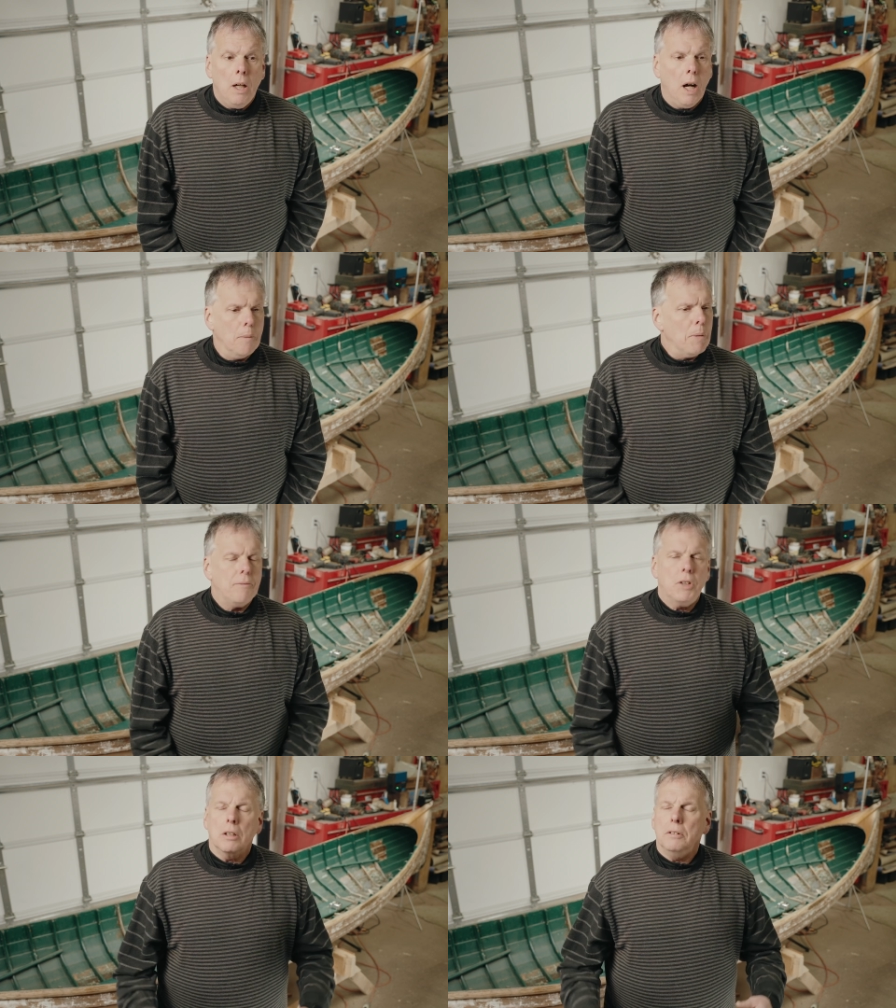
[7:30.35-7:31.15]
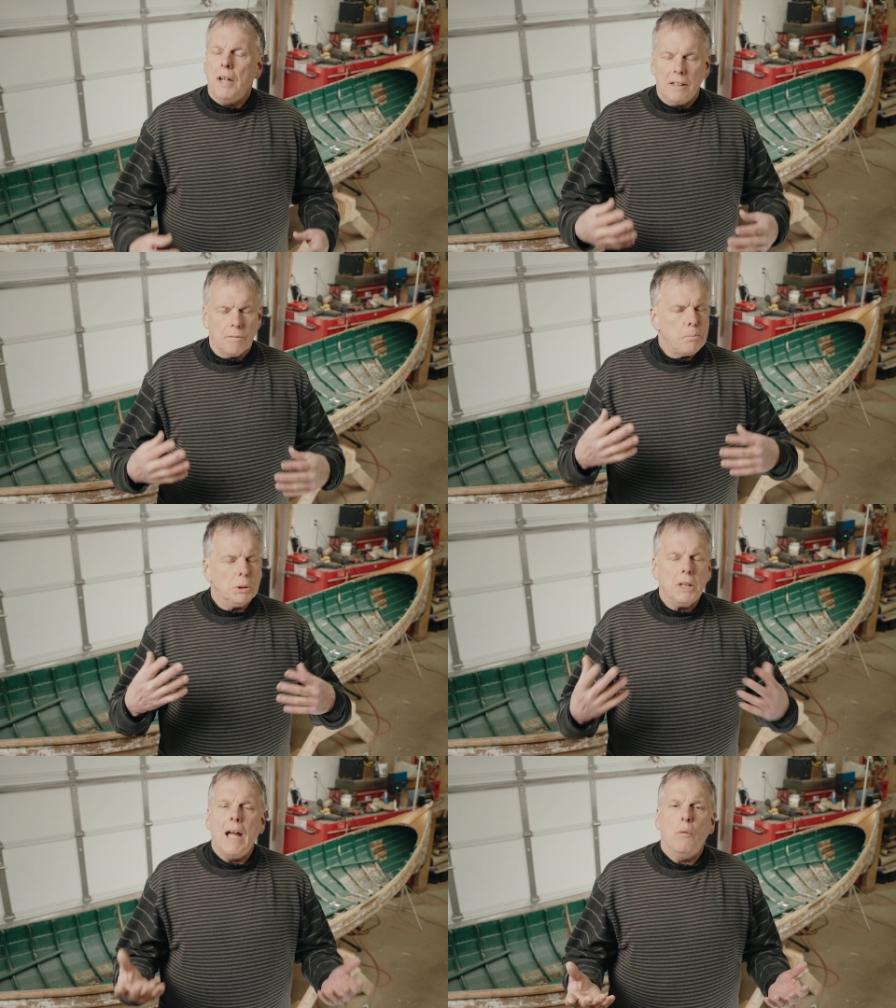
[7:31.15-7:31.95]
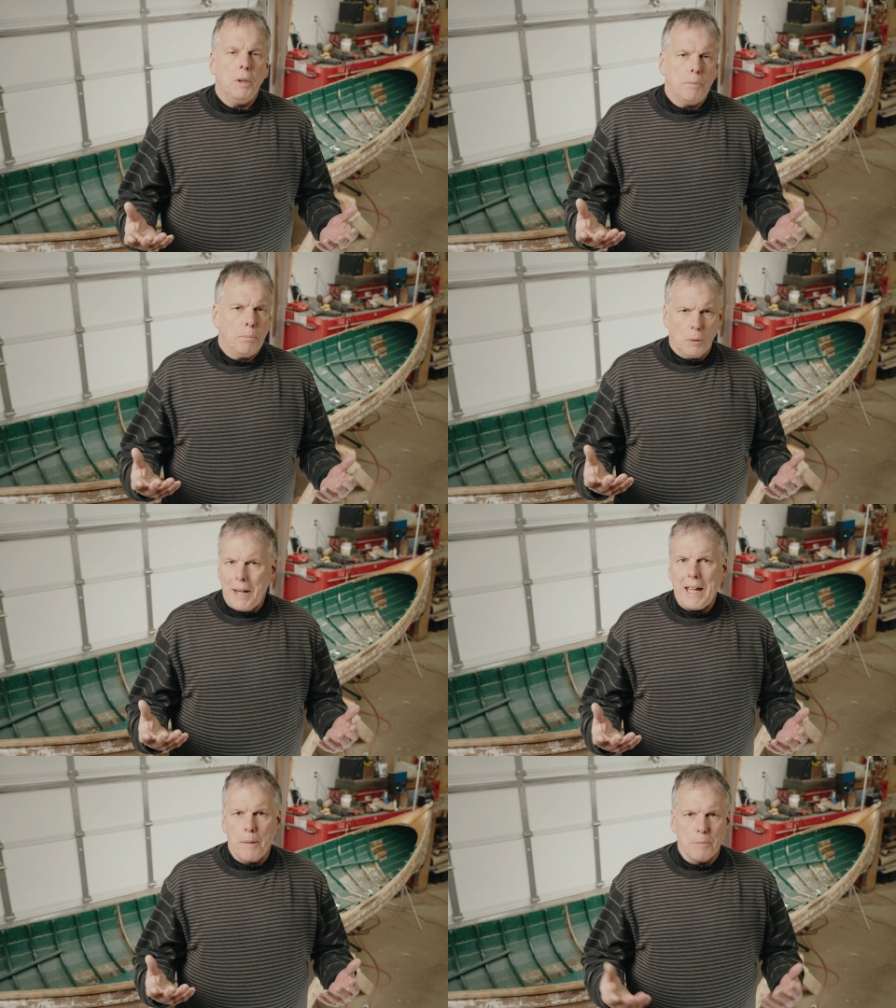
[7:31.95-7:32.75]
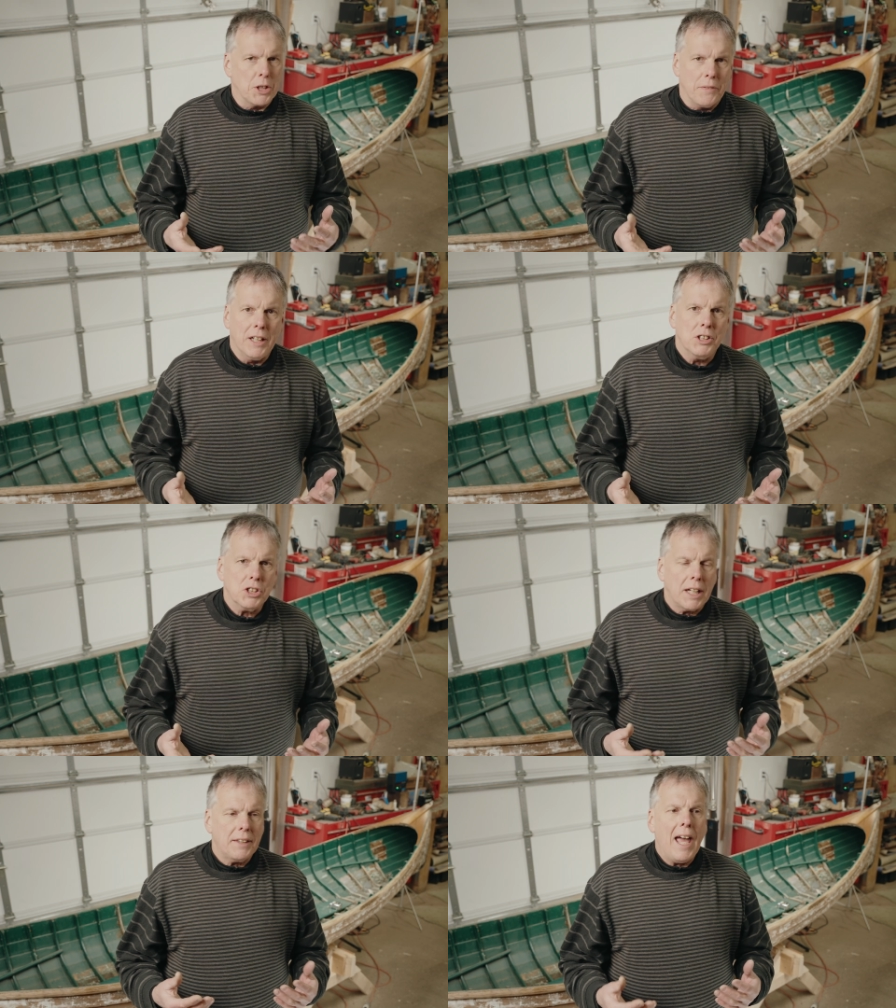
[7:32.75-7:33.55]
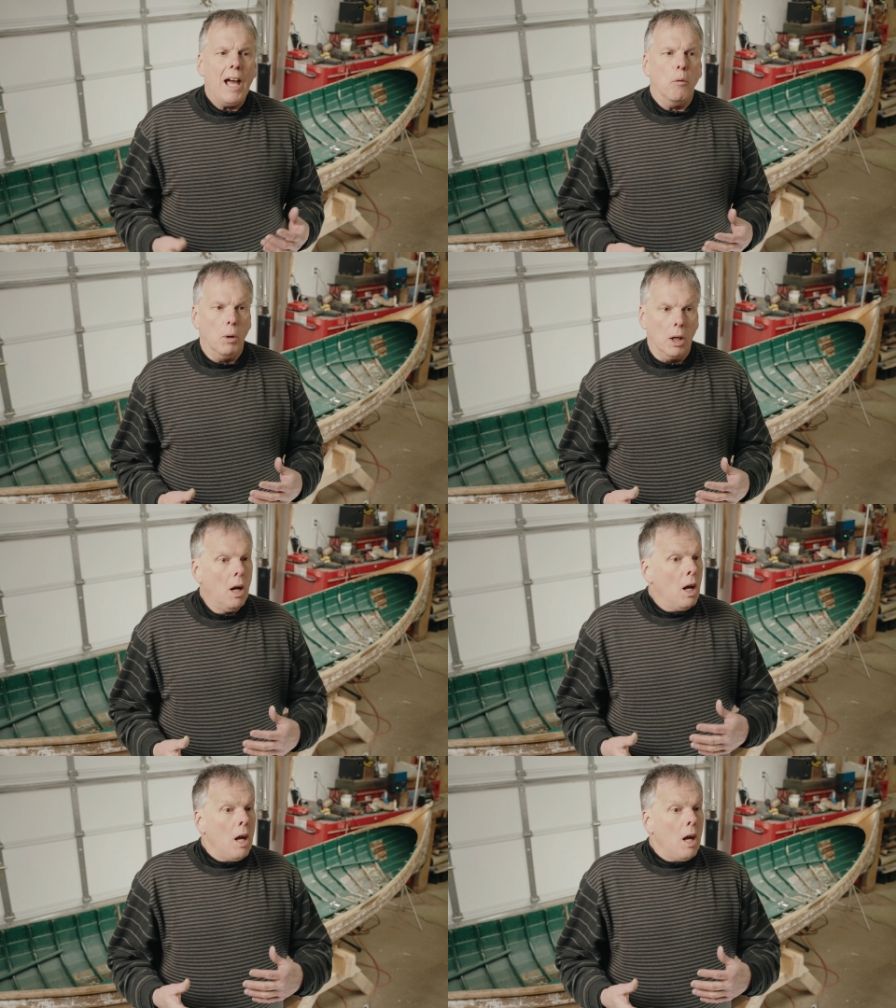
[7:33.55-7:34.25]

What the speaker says: I've done a lot of plywood prams and things like that where